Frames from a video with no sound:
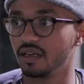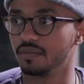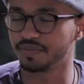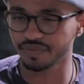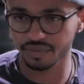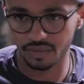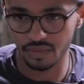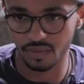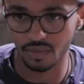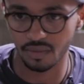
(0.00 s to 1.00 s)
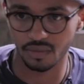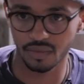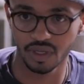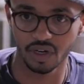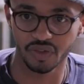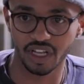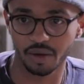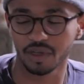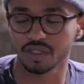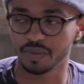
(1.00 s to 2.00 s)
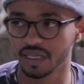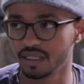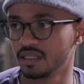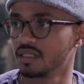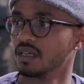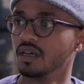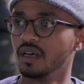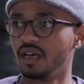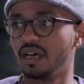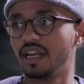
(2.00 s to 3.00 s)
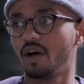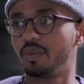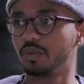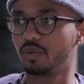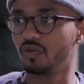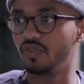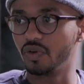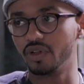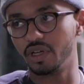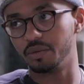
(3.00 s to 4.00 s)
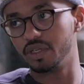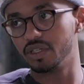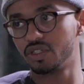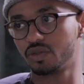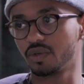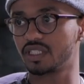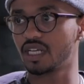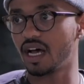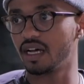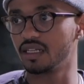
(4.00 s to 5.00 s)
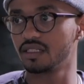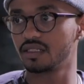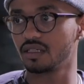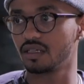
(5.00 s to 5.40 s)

and, thinking about space and how people view the image, what size,